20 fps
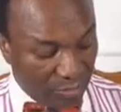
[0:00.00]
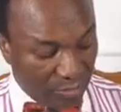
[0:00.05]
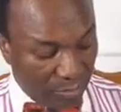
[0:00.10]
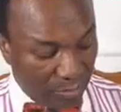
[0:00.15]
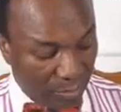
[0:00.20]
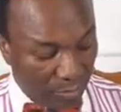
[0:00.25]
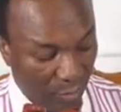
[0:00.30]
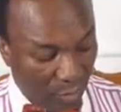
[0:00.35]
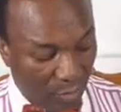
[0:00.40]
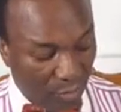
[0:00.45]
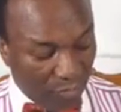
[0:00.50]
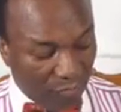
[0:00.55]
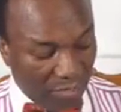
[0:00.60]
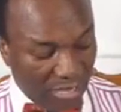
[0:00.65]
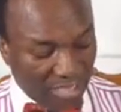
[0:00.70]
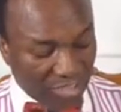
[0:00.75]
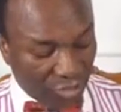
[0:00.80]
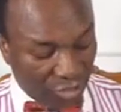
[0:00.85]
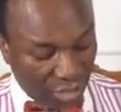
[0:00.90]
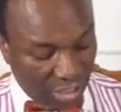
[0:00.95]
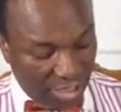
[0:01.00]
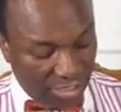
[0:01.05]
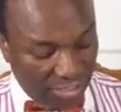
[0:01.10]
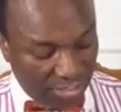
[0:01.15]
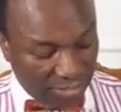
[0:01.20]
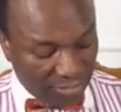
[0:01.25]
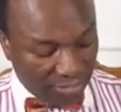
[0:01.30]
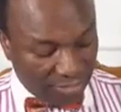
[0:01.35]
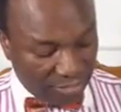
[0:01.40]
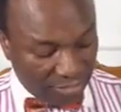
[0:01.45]
more than
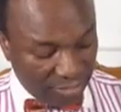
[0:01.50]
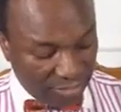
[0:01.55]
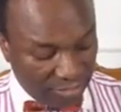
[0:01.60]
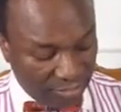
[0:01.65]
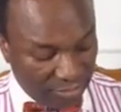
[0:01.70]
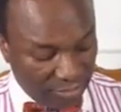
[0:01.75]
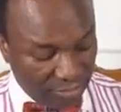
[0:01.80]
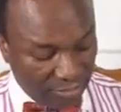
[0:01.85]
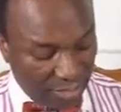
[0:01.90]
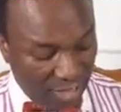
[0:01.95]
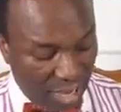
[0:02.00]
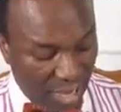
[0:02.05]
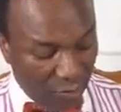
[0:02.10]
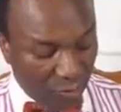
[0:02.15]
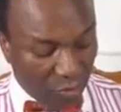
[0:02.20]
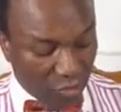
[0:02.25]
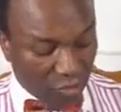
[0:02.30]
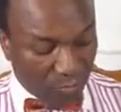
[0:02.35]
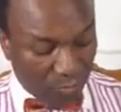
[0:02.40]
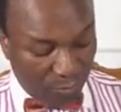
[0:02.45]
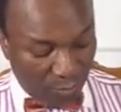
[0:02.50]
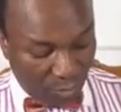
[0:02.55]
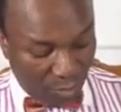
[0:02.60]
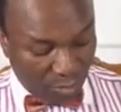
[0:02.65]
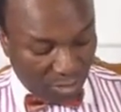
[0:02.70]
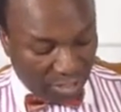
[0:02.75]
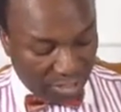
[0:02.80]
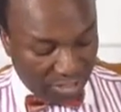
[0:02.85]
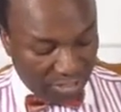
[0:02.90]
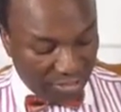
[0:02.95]
challenged. I was
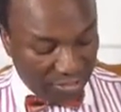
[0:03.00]
broken.